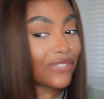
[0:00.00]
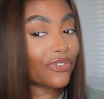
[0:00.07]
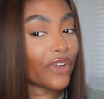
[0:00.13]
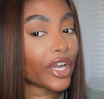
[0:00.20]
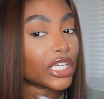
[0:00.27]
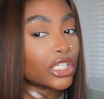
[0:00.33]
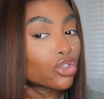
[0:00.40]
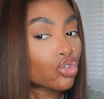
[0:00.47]
It's
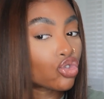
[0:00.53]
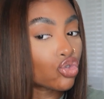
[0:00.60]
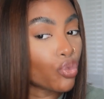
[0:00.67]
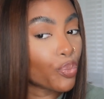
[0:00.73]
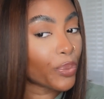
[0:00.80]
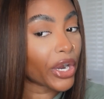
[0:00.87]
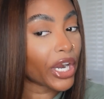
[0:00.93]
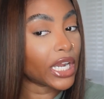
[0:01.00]
very
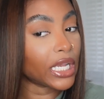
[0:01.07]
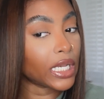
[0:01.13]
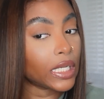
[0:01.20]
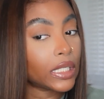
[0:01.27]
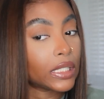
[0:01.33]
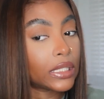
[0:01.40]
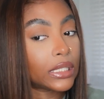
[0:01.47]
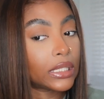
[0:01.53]
super
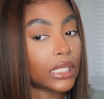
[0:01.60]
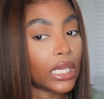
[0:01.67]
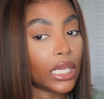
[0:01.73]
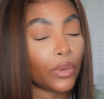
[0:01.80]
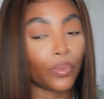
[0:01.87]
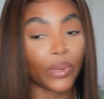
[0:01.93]
easy